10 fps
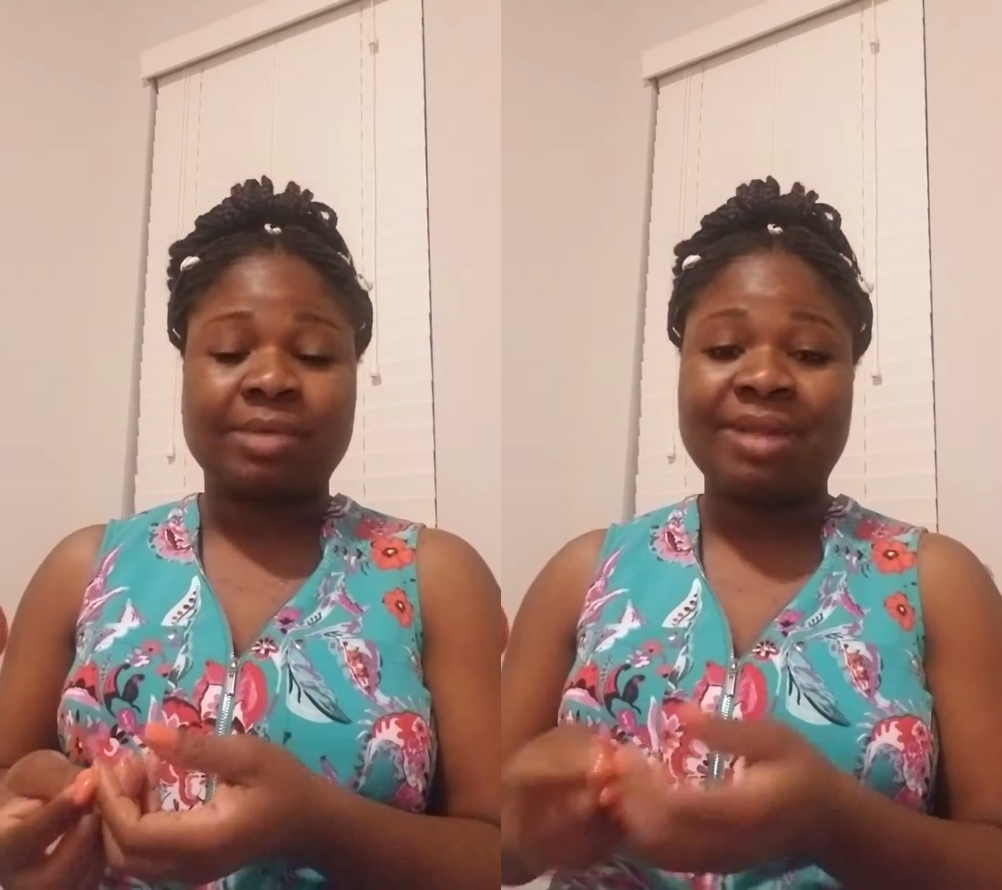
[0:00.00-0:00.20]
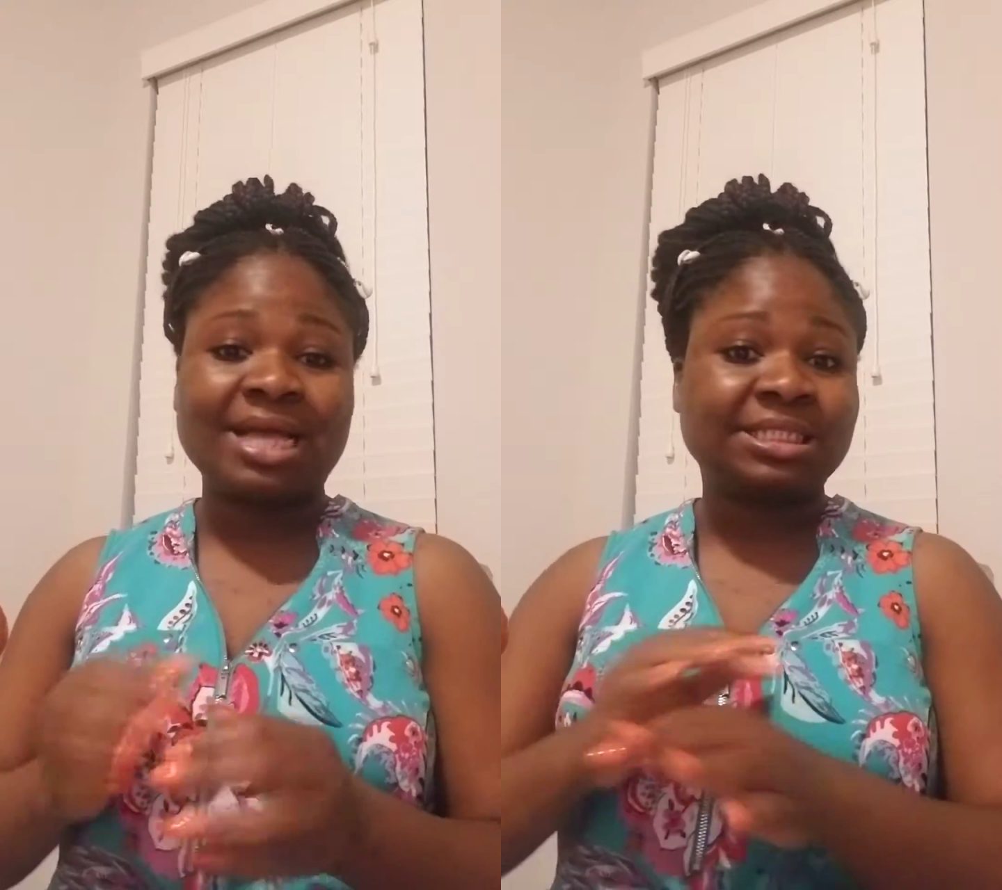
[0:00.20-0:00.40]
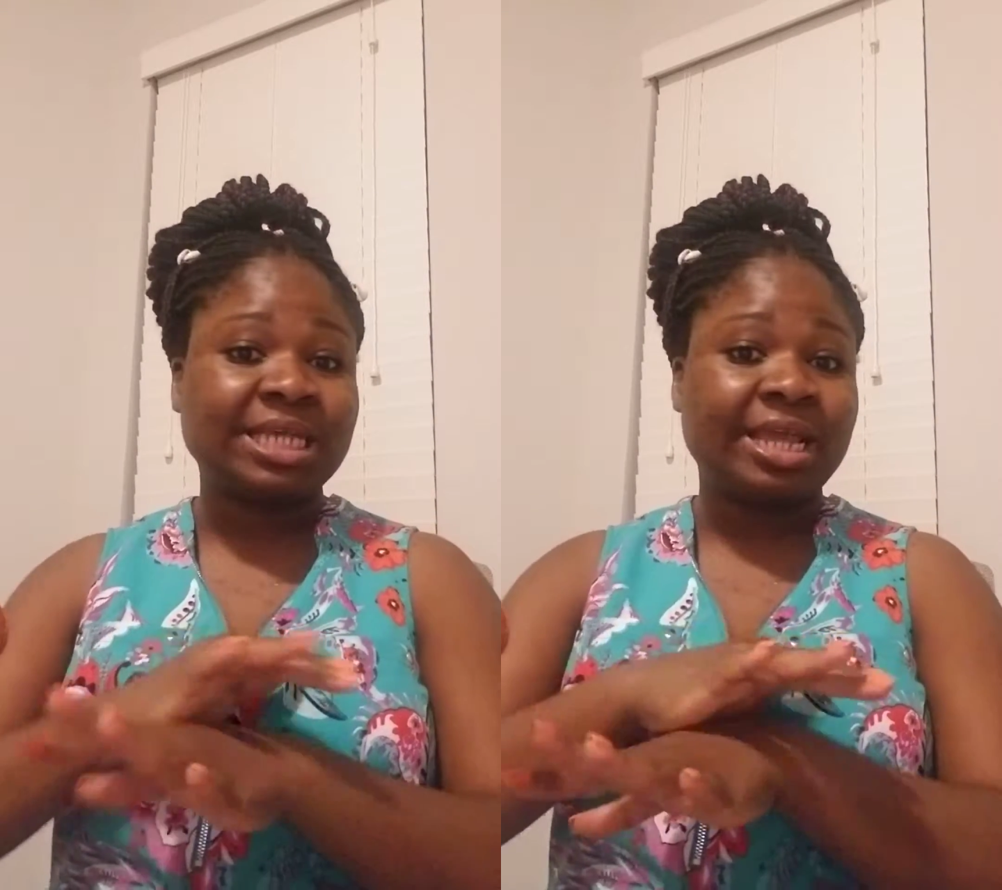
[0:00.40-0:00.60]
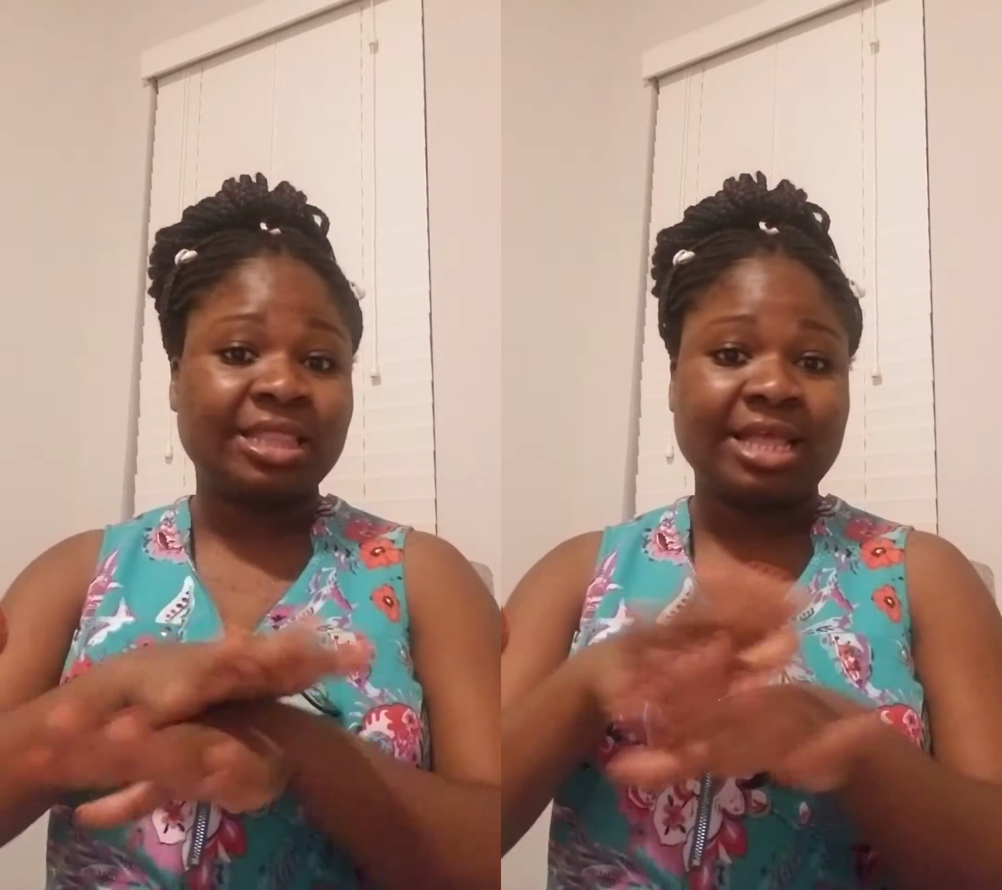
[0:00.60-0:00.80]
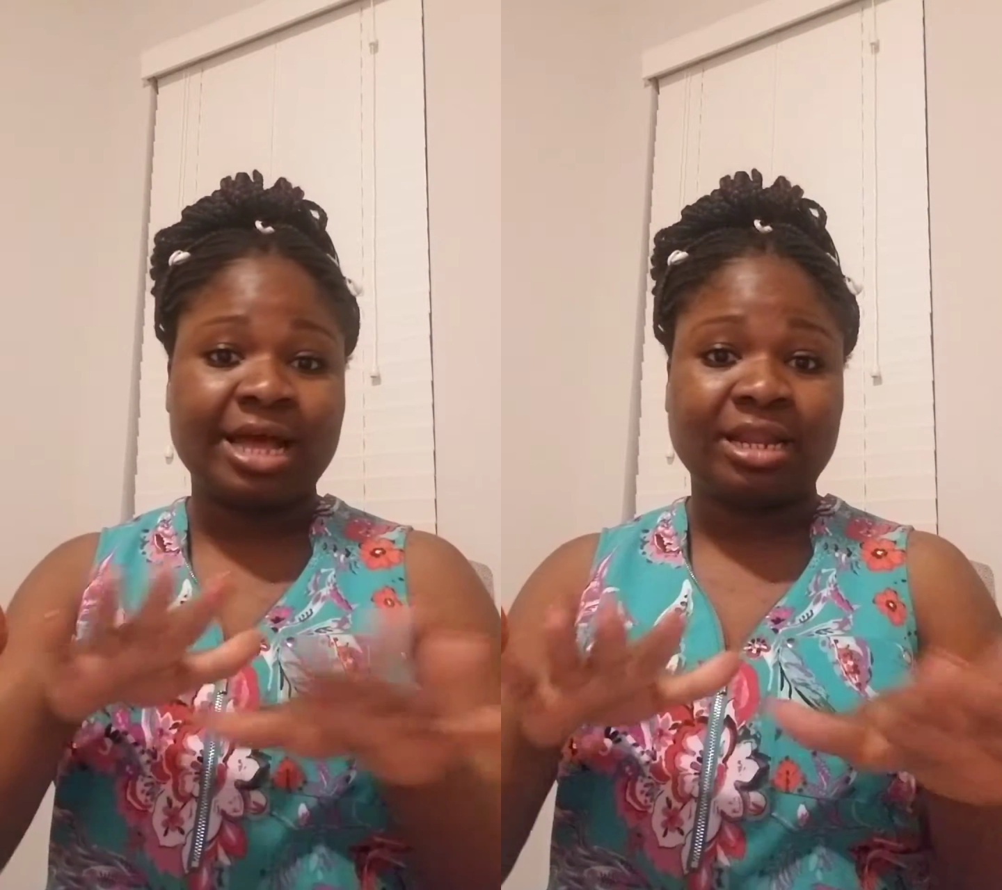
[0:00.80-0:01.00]
I'm not
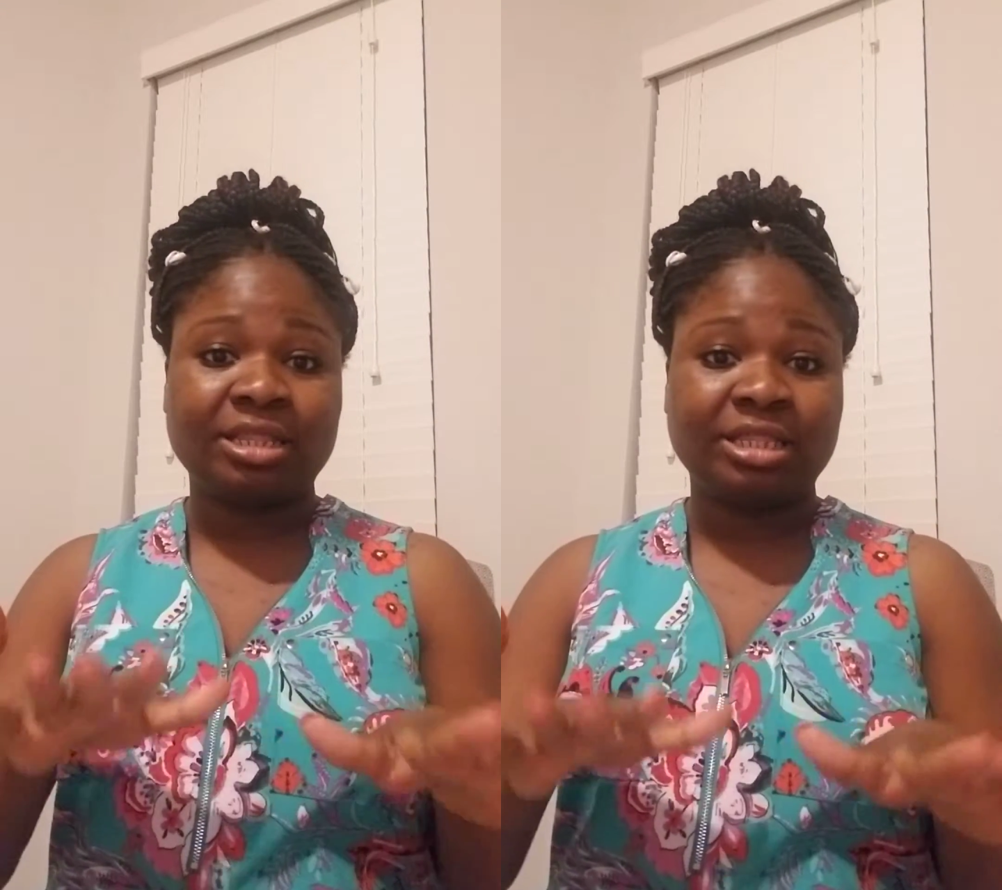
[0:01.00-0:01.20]
saying that